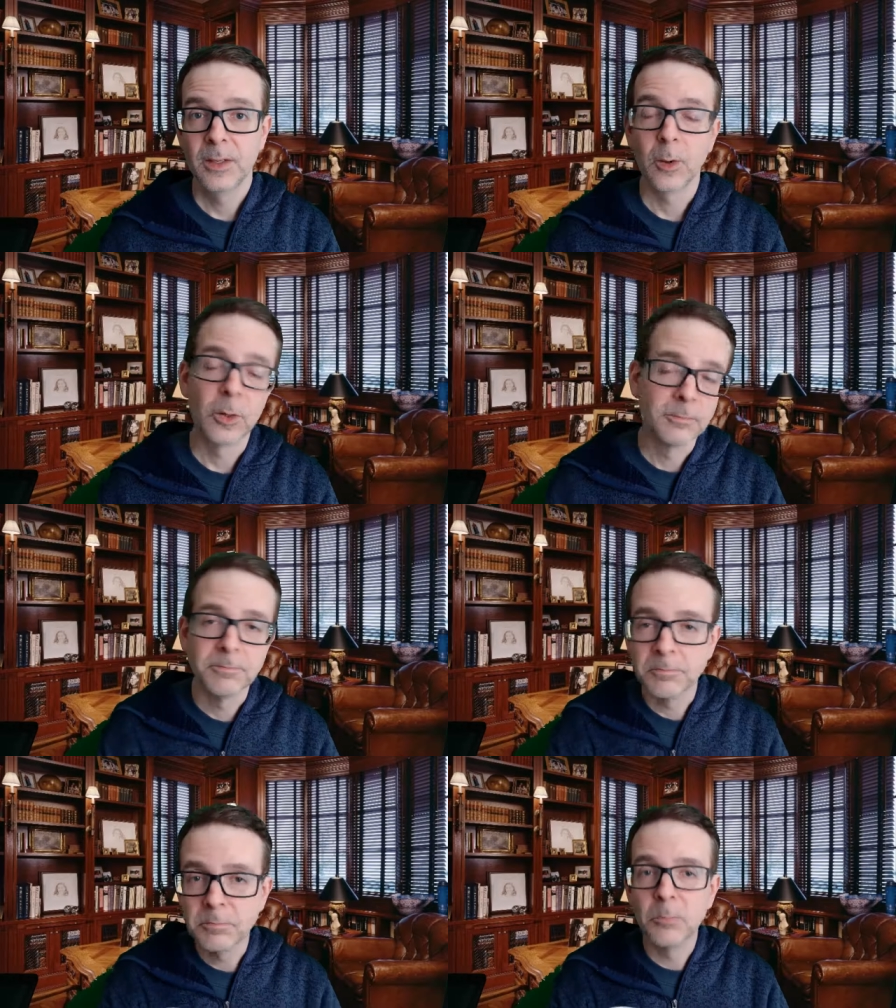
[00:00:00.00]
Or
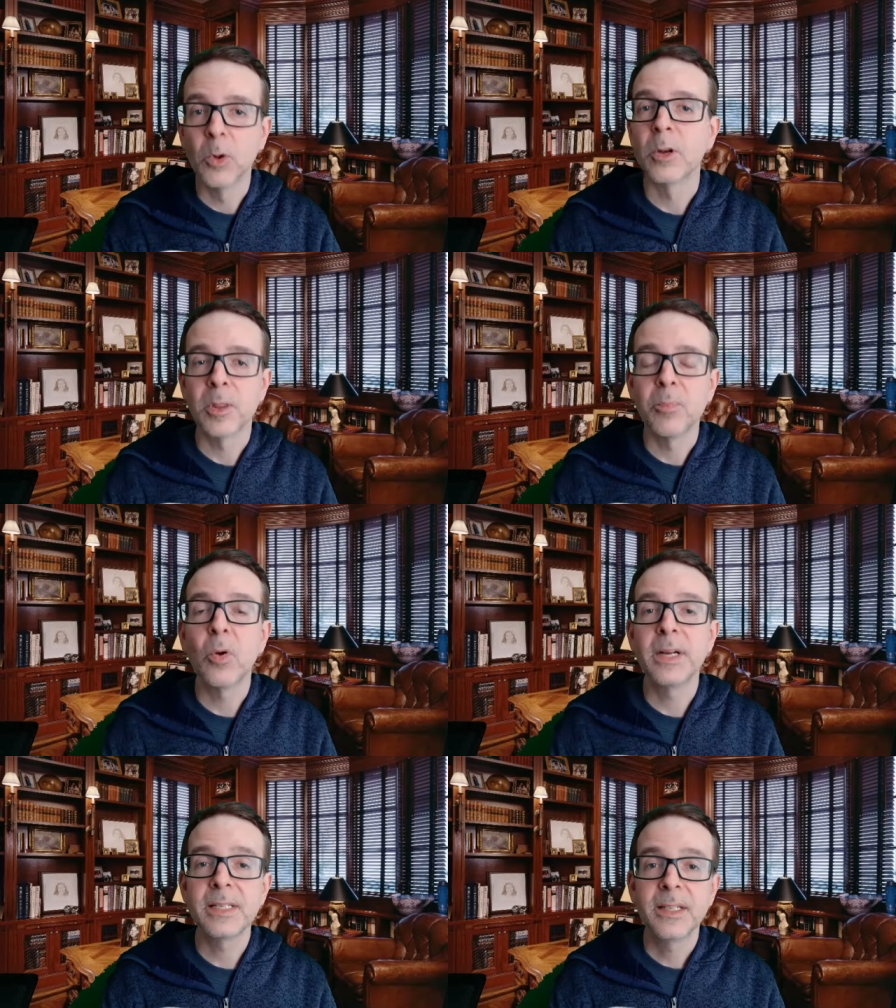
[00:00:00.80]
more to the
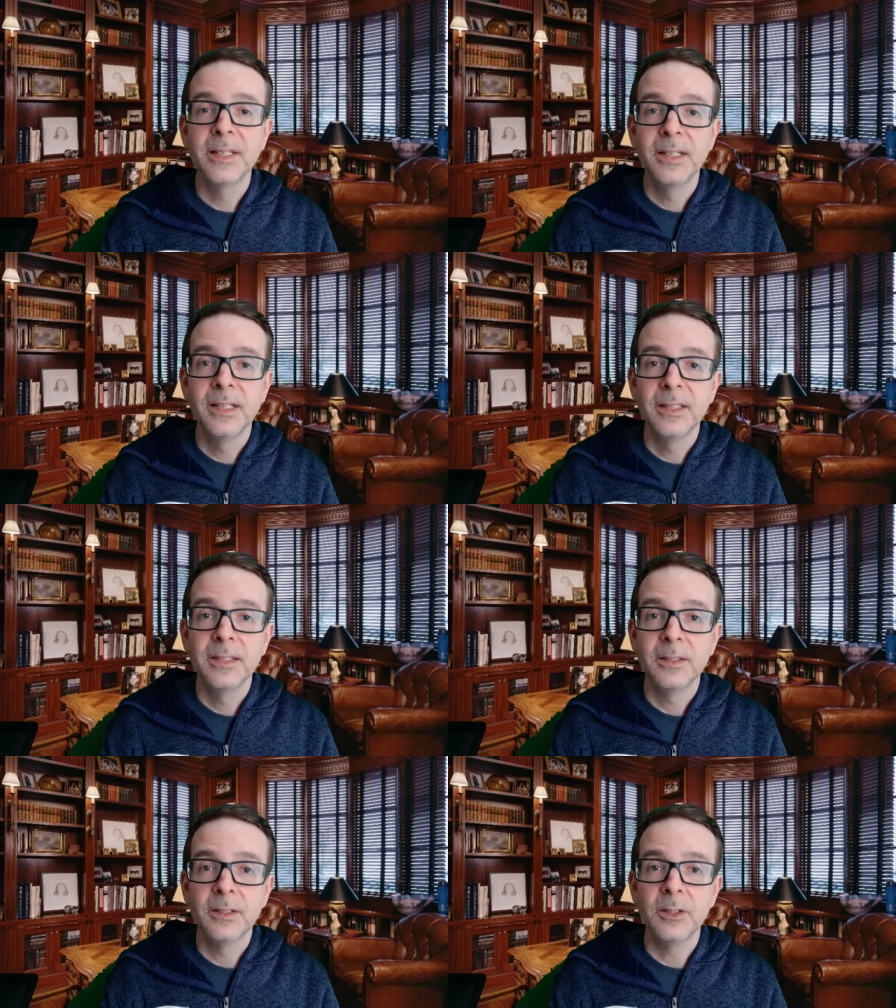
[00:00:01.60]
point,
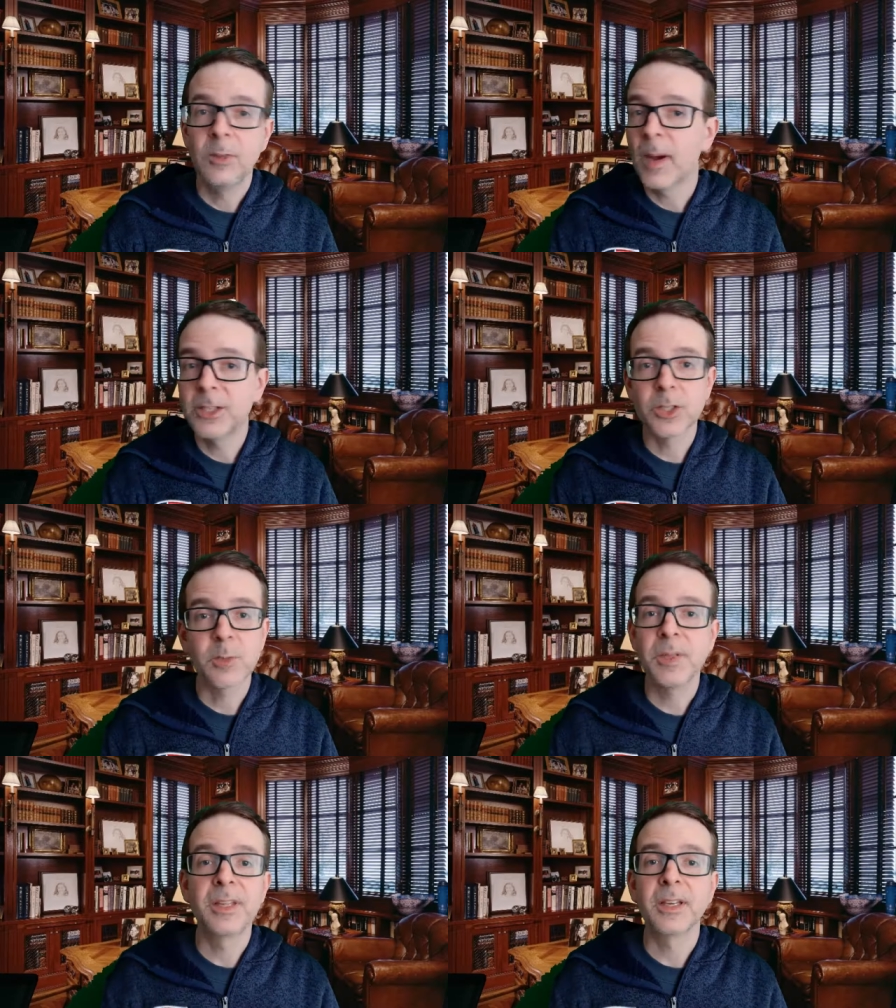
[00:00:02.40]
you might just
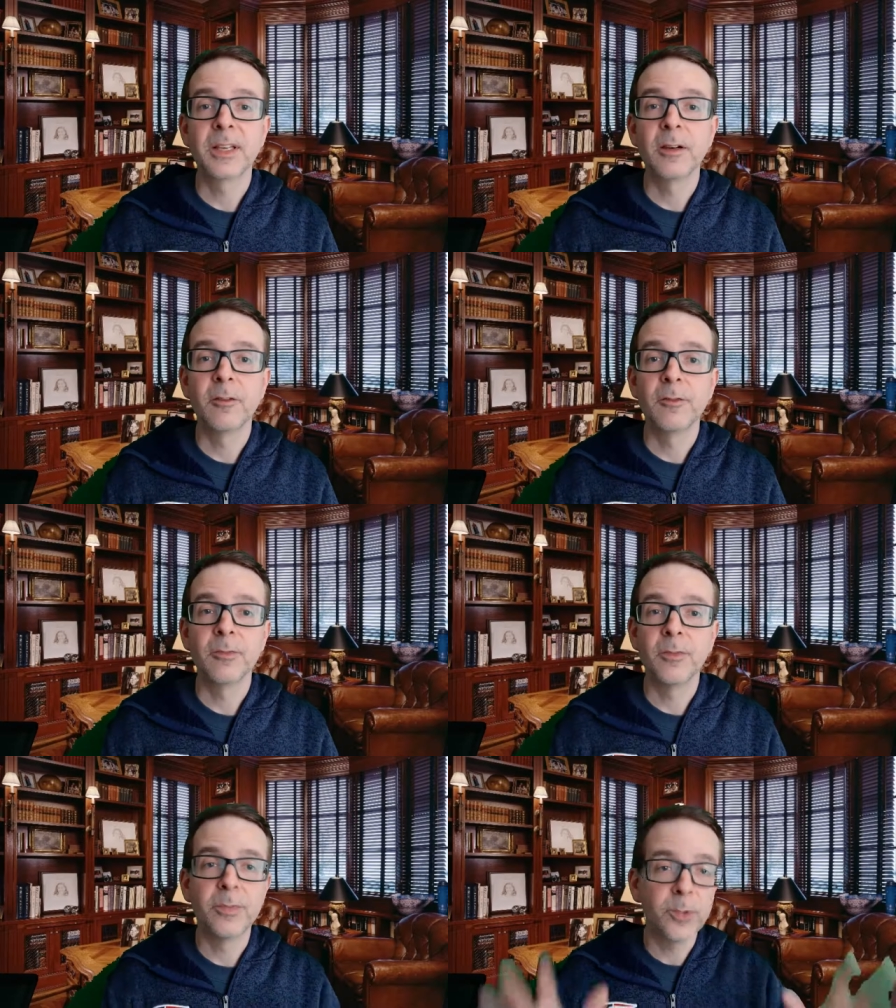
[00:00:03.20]
be thinking of
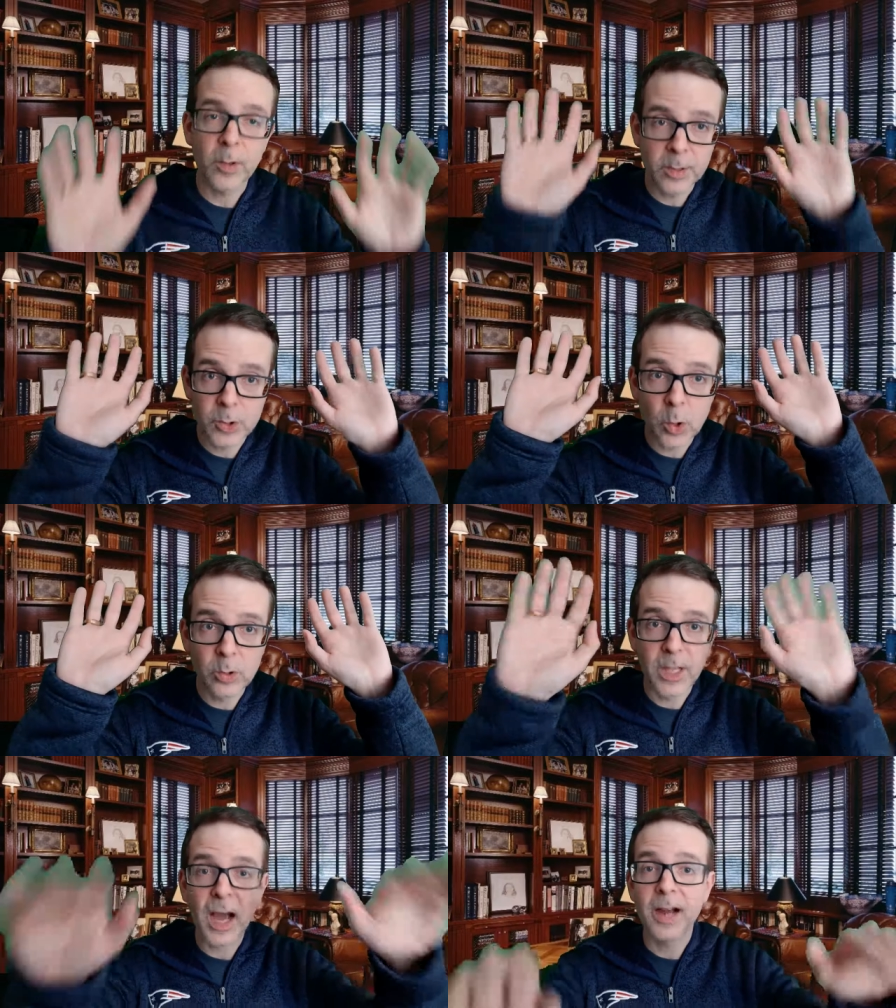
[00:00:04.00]
throwing this whole
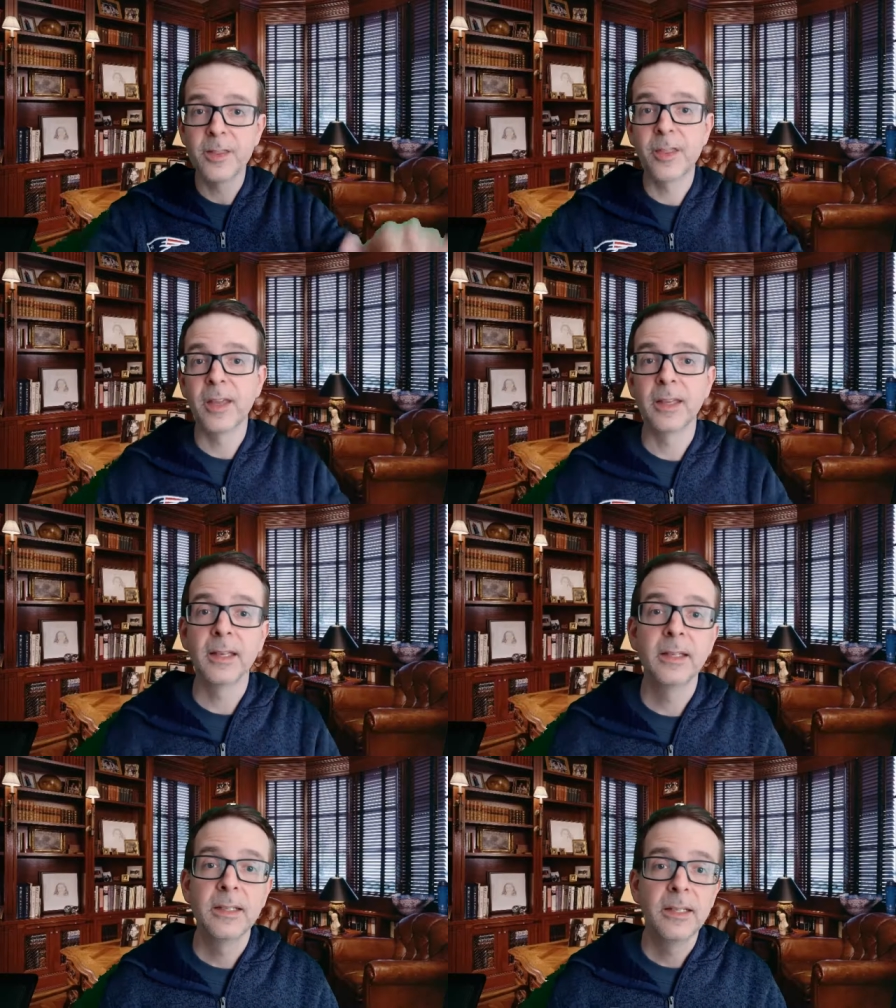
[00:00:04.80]
God thing
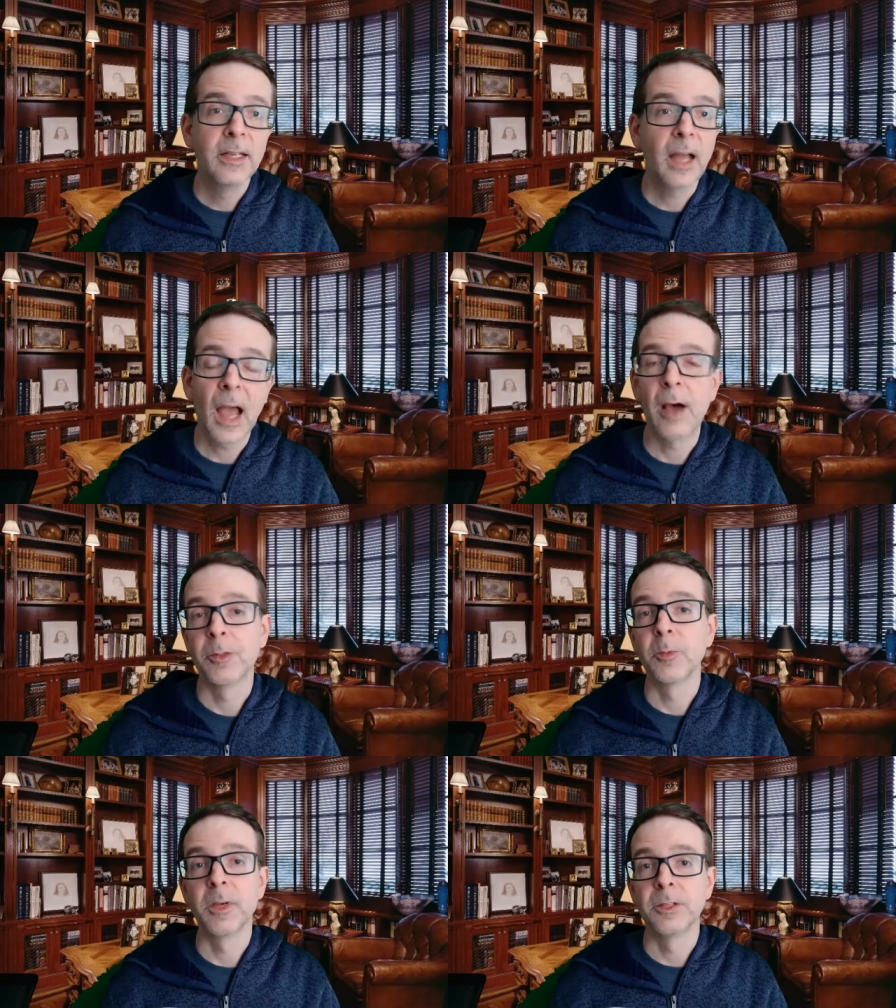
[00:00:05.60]
out
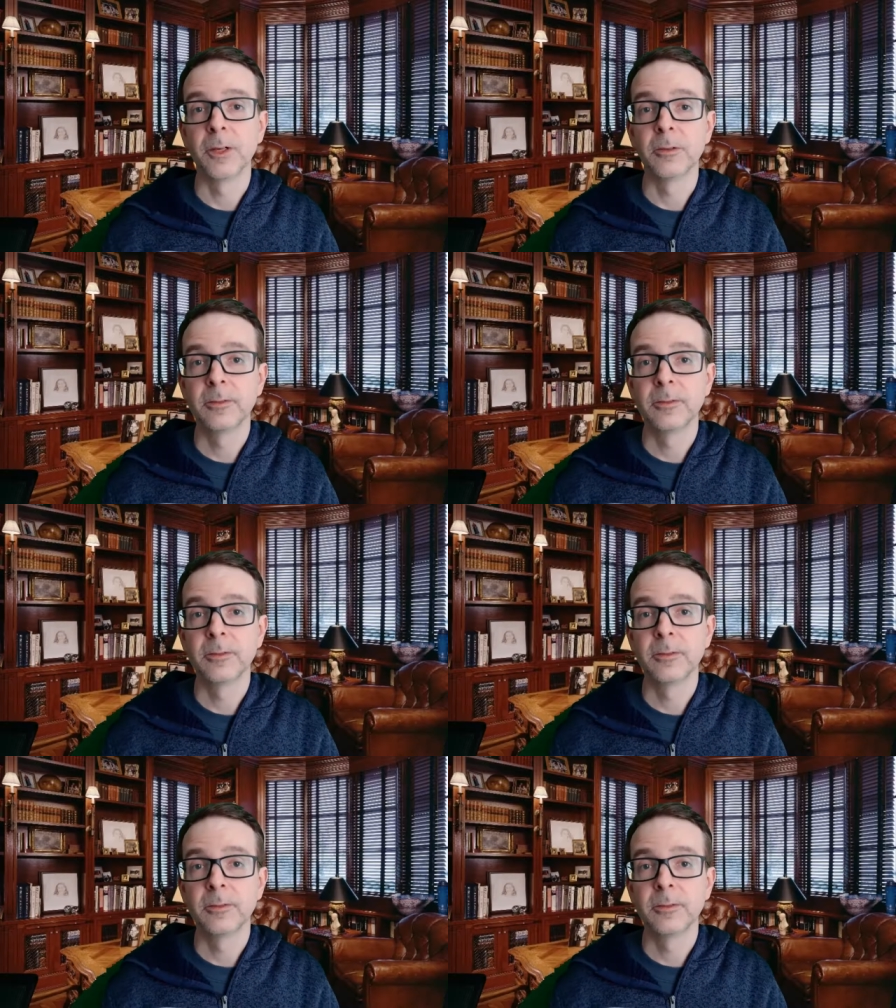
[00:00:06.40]
the window,